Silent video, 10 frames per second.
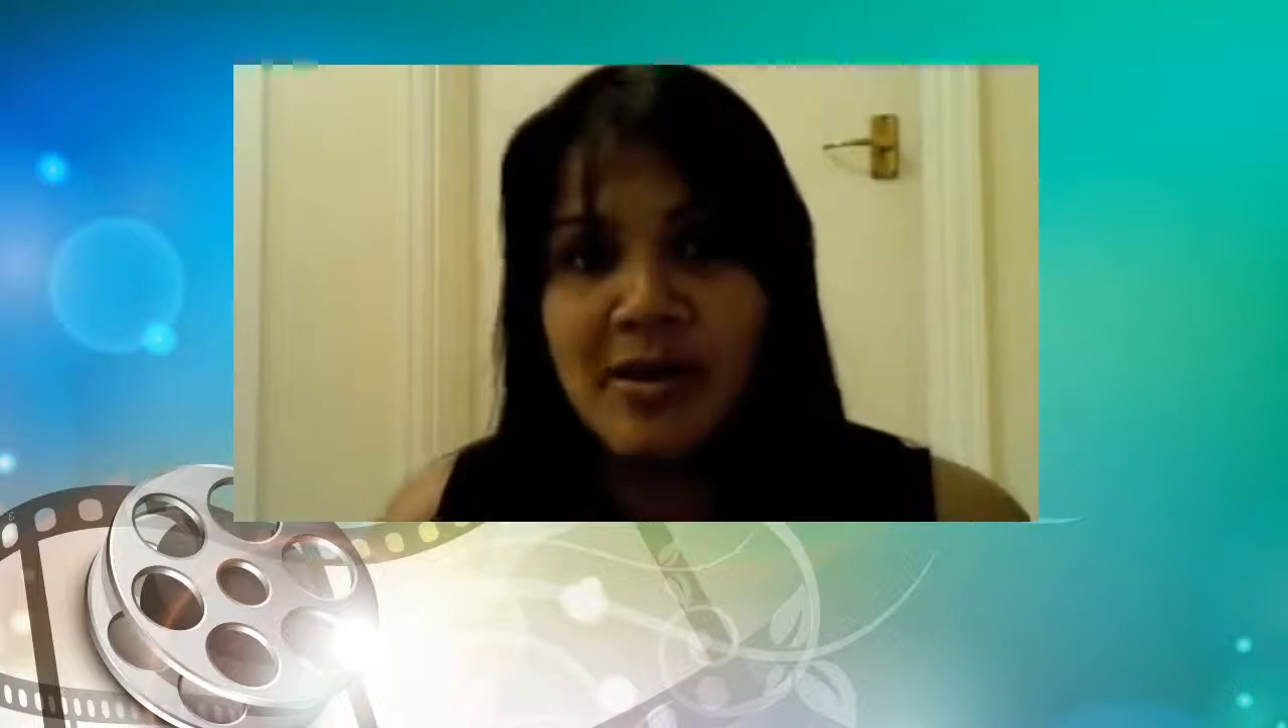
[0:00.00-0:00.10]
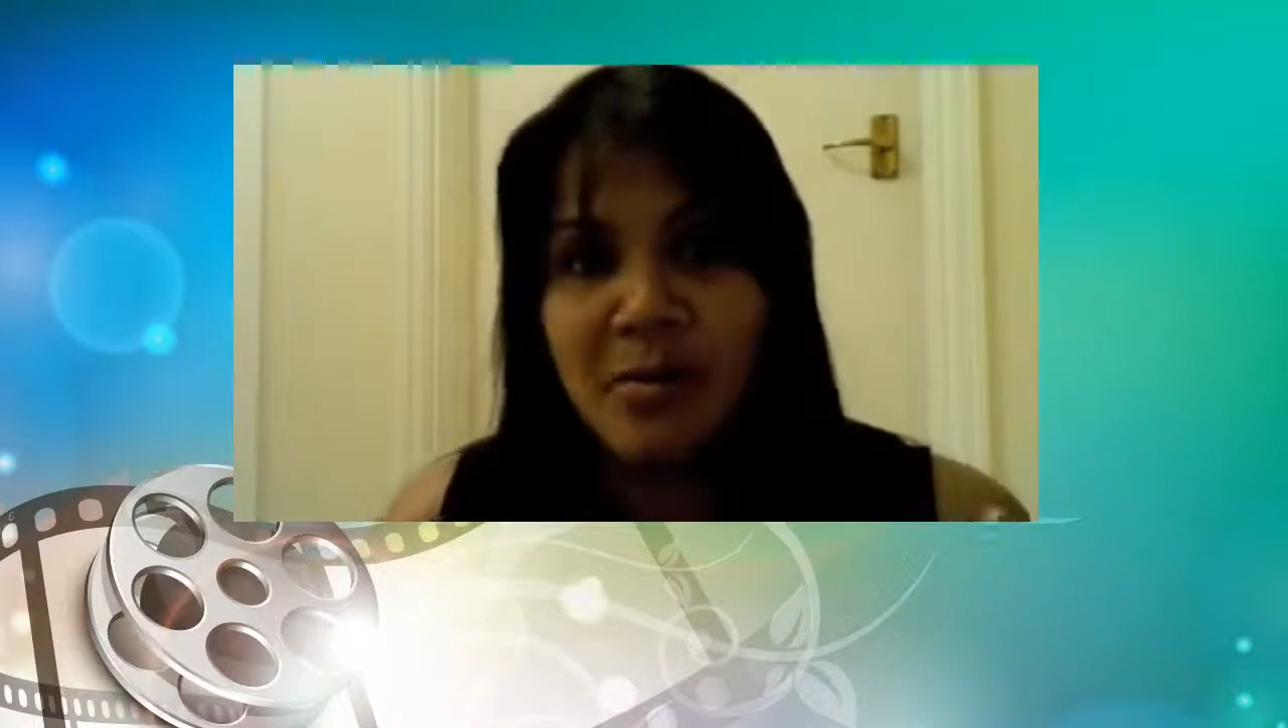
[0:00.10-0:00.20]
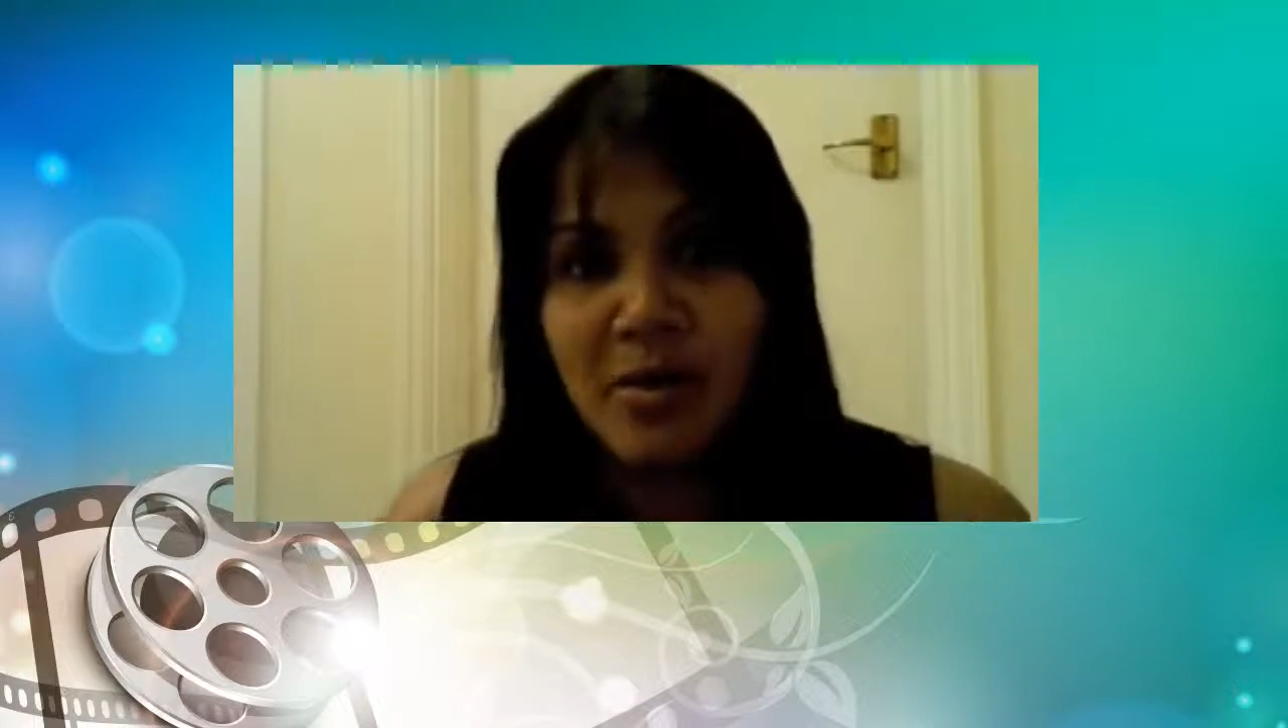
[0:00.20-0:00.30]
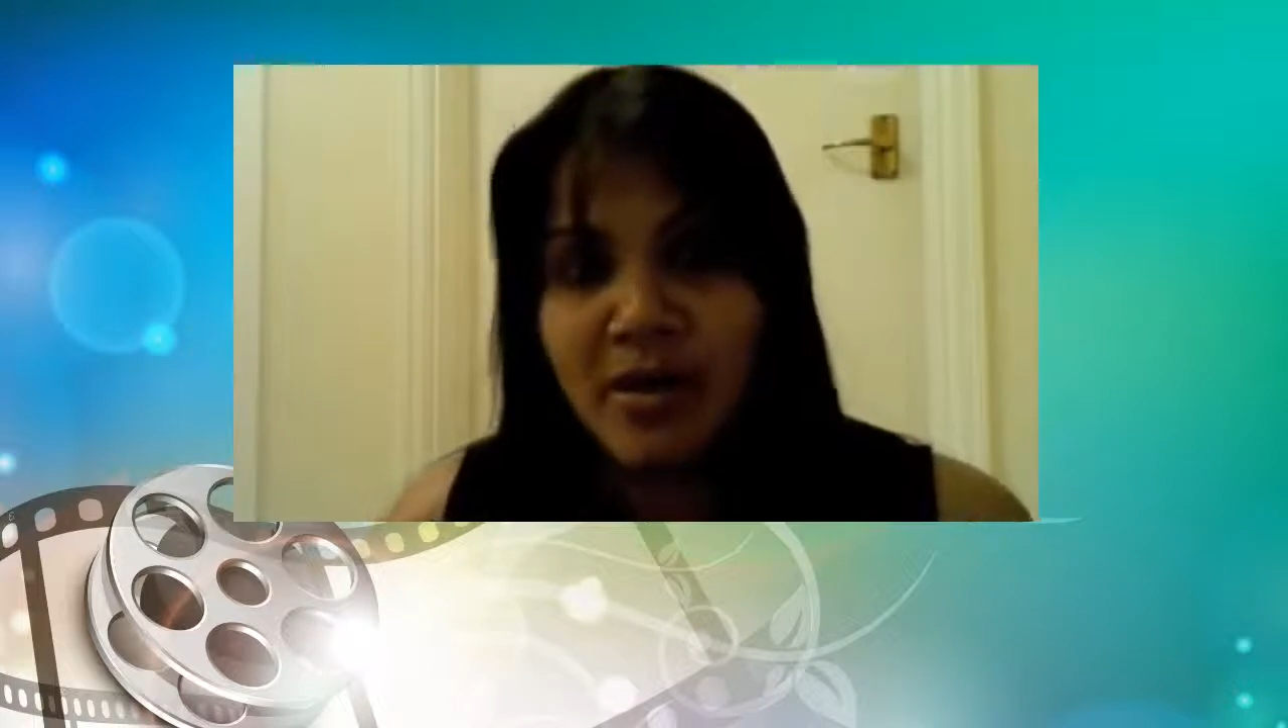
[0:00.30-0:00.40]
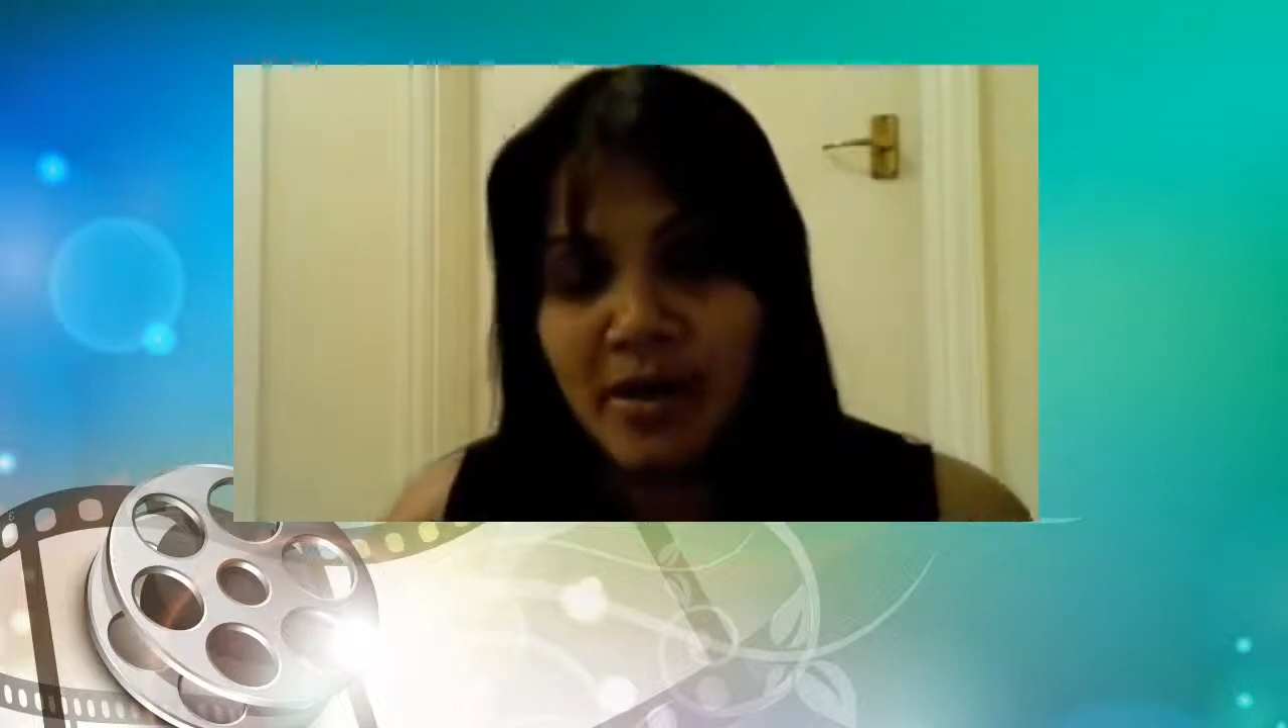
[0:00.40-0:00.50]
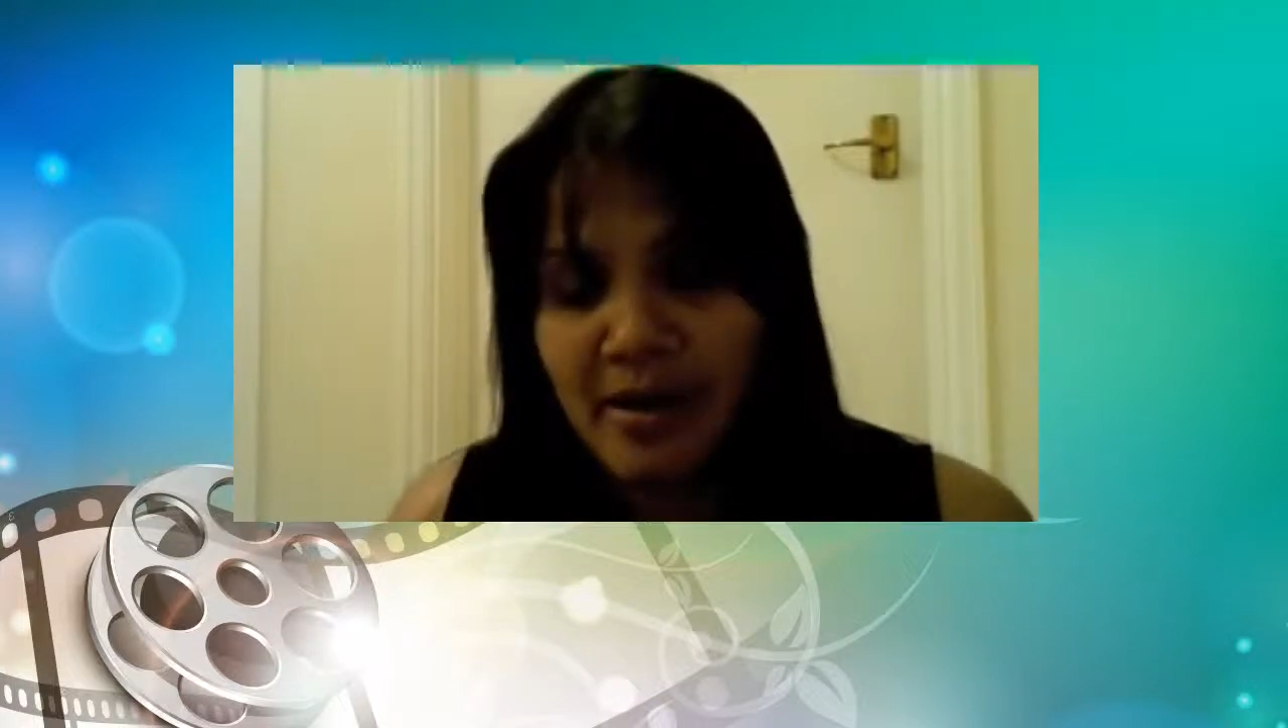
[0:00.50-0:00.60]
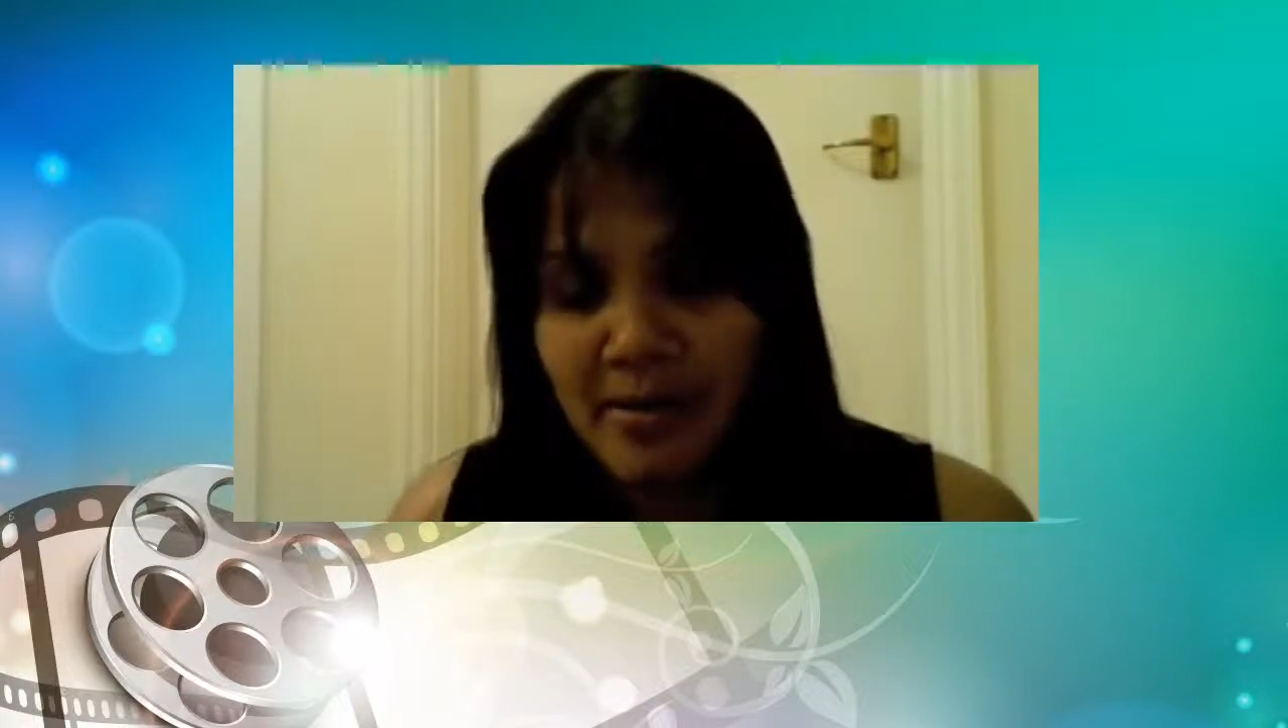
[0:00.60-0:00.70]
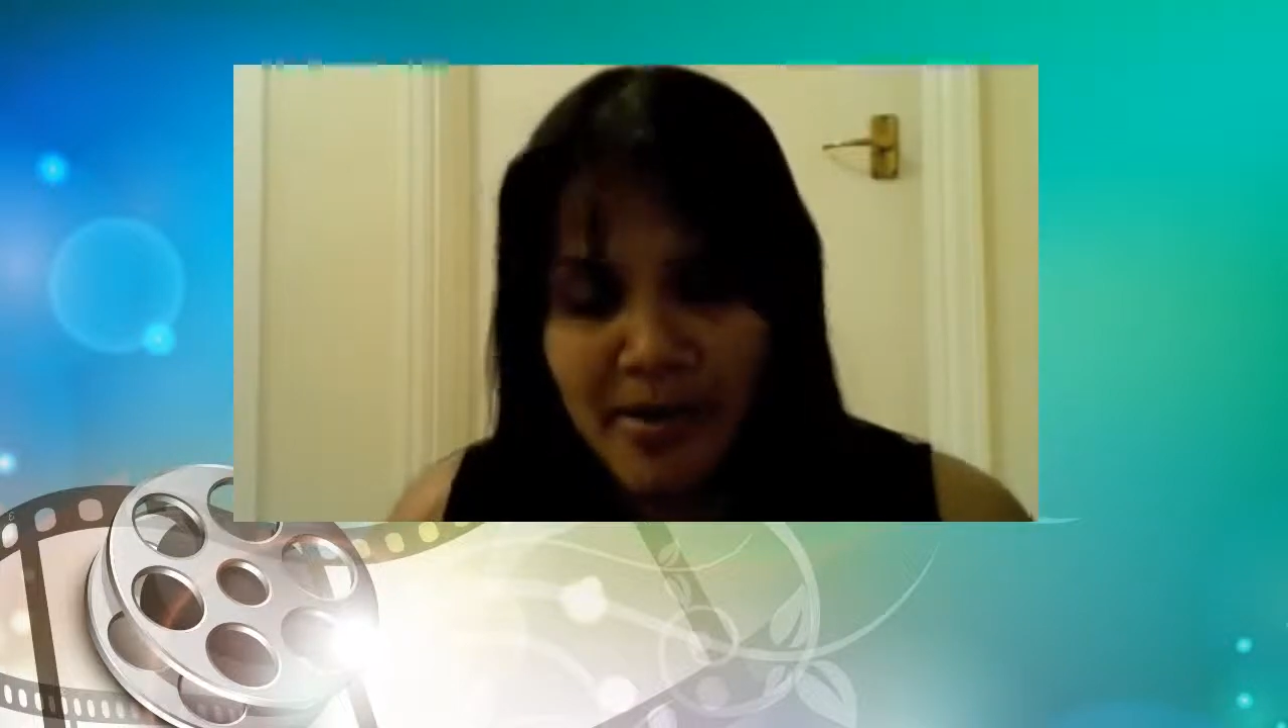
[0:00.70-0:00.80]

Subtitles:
in one night,